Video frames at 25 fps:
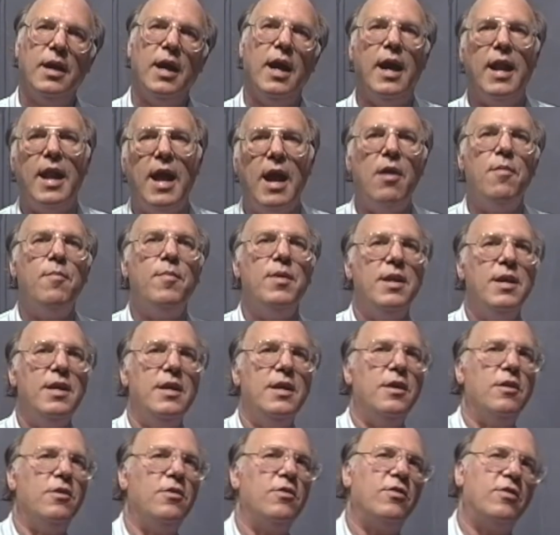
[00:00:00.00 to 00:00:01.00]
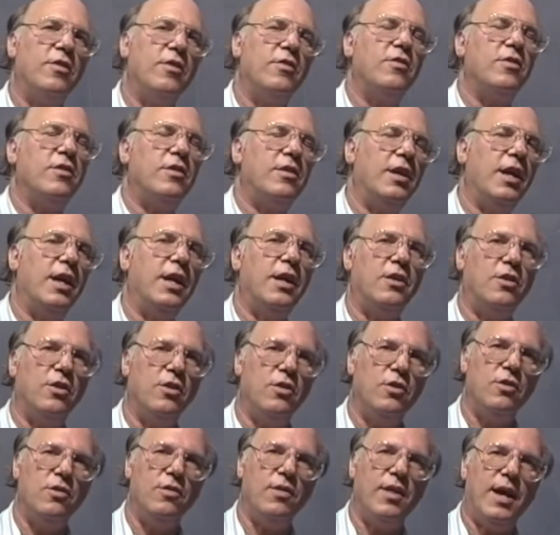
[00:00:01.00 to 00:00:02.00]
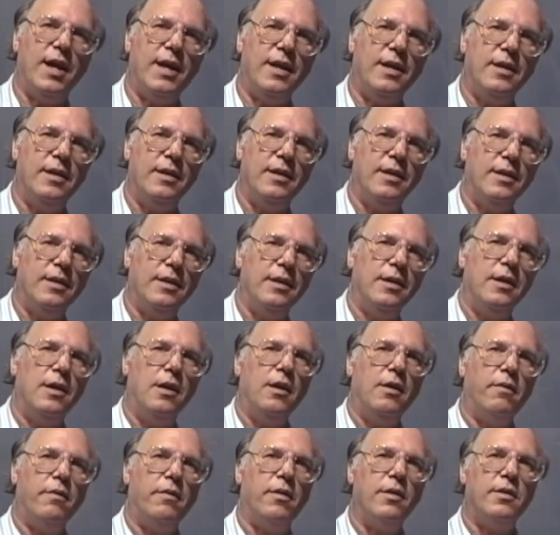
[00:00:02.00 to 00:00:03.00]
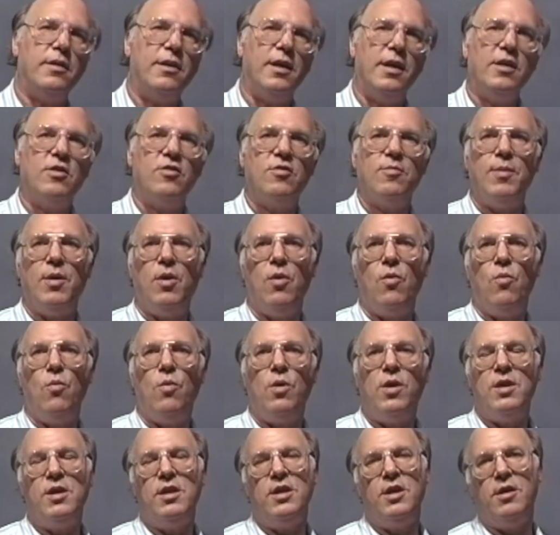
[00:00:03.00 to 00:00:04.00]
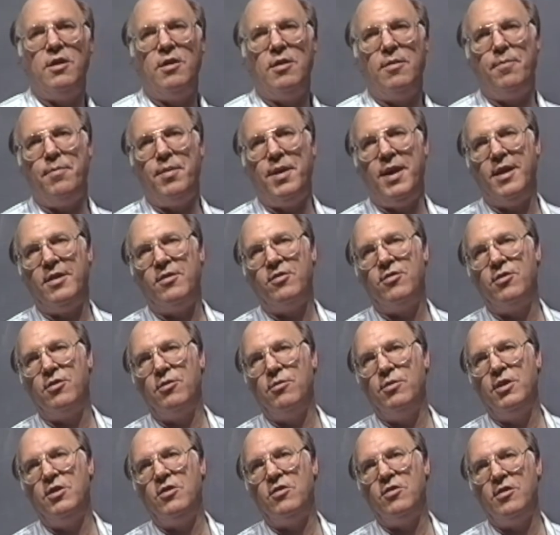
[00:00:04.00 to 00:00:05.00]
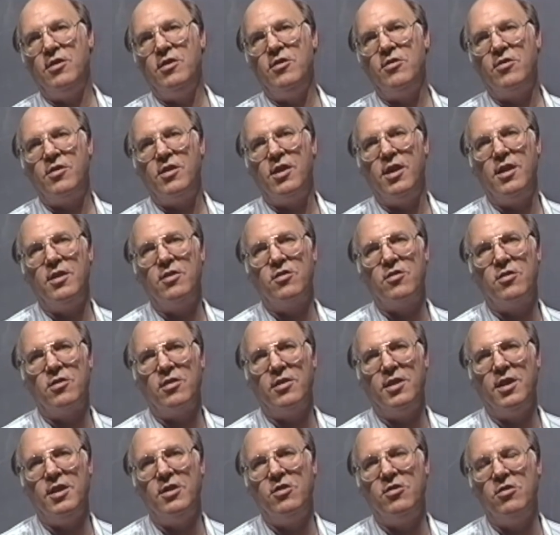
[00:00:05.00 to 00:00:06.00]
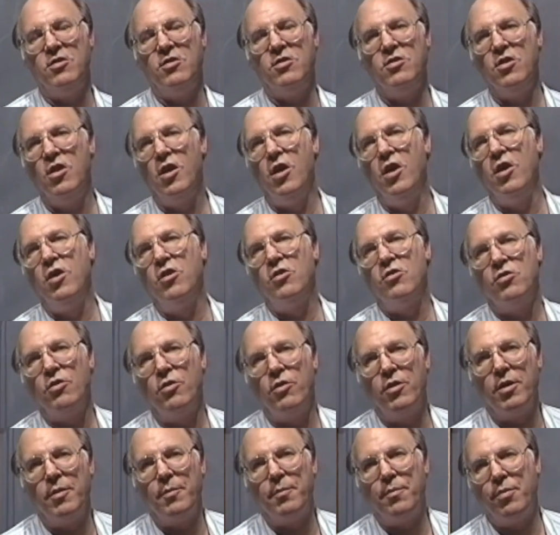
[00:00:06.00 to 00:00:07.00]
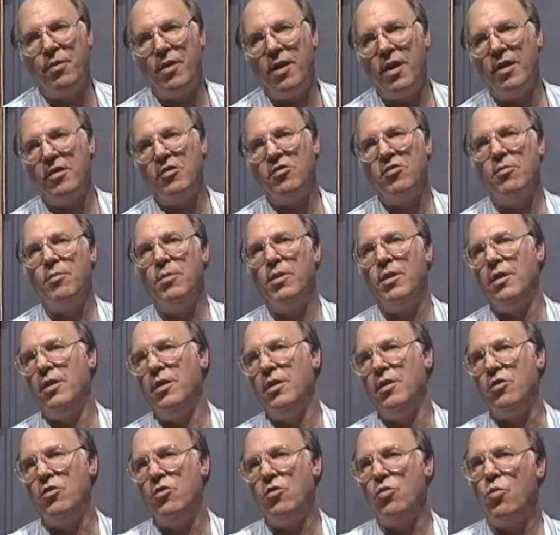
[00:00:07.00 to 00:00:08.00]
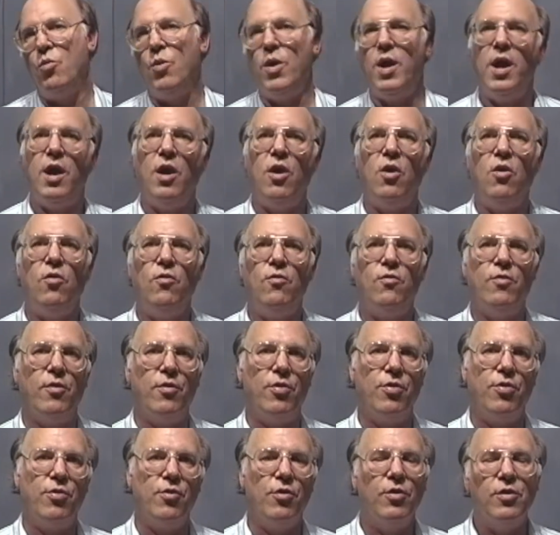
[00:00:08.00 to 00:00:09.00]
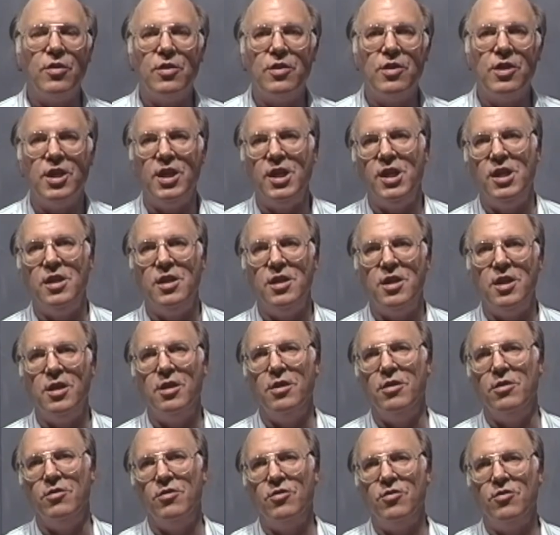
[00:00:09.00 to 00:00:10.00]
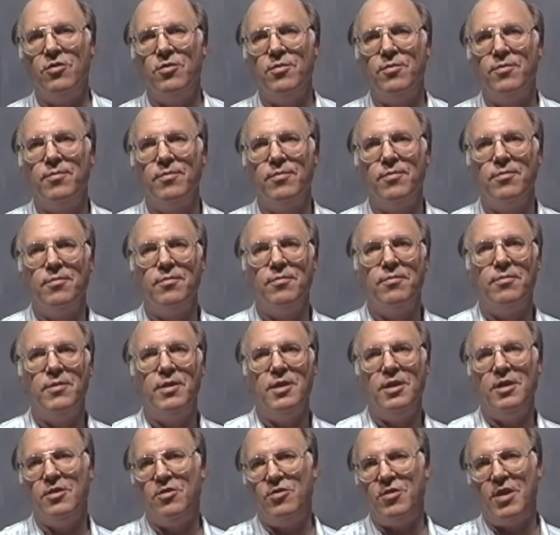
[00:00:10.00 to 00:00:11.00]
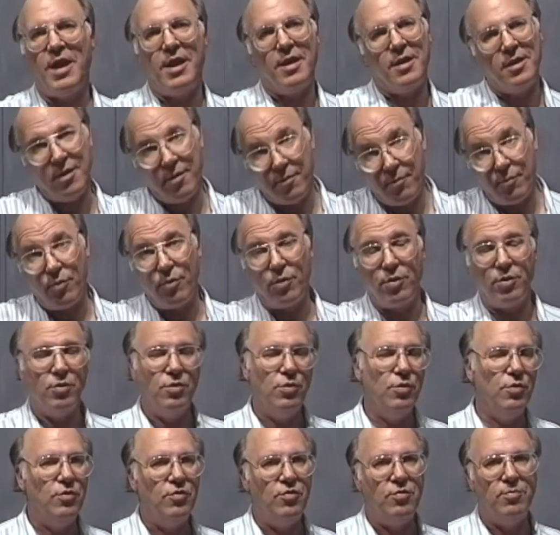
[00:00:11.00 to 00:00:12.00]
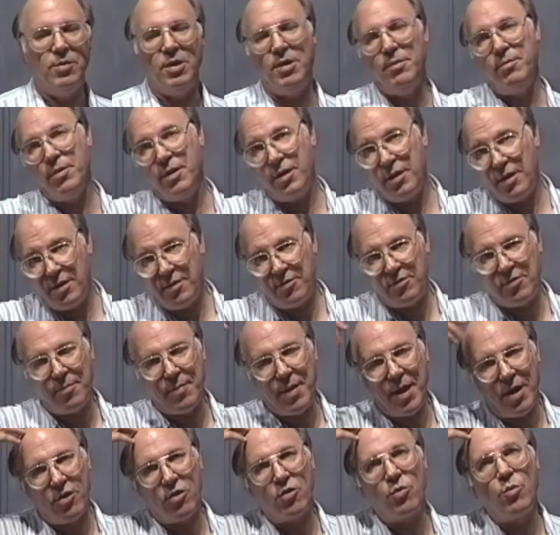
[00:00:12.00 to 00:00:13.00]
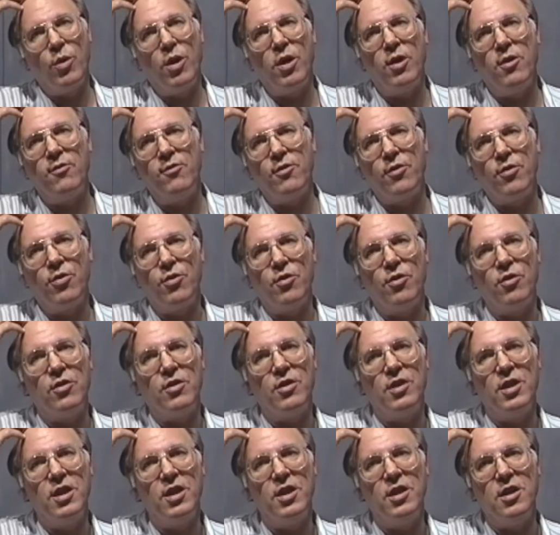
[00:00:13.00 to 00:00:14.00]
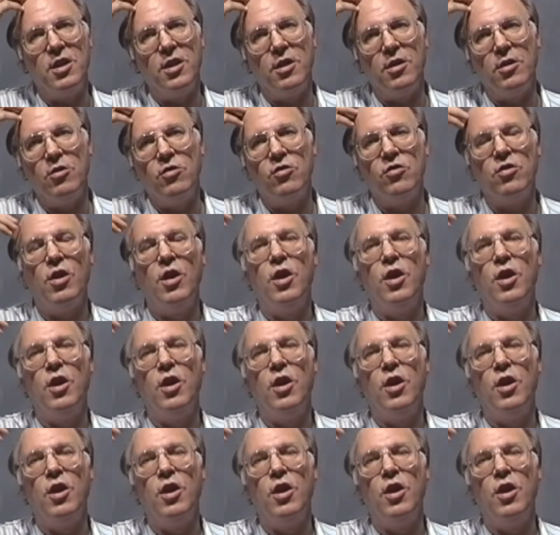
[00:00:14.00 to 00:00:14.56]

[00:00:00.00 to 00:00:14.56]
And how many years does it take to do that? Well, it takes about 1 year to pass through each of these constellations. So in approximately 12 or 13 years, the exact number eludes me, but it's about 12 or 13 years,